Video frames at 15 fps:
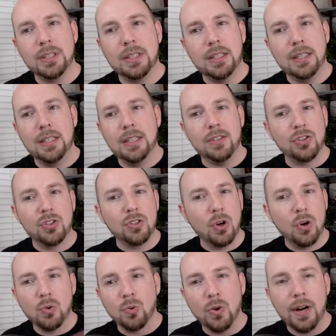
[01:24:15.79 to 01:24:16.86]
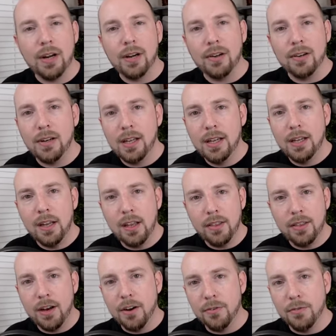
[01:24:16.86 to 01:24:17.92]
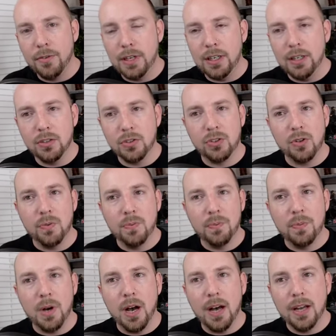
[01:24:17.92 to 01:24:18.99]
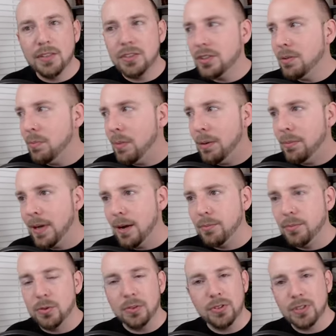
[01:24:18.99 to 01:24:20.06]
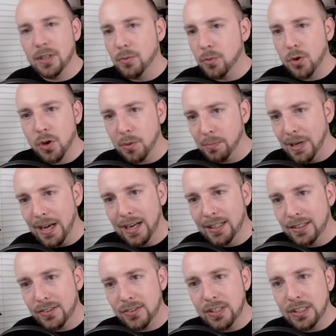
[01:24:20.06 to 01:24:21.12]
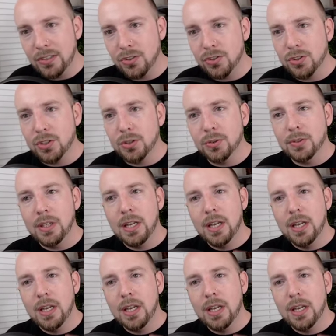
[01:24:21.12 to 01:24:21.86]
It's so rare in their videos. So honestly, maybe I'm doing something wrong behind the scenes too.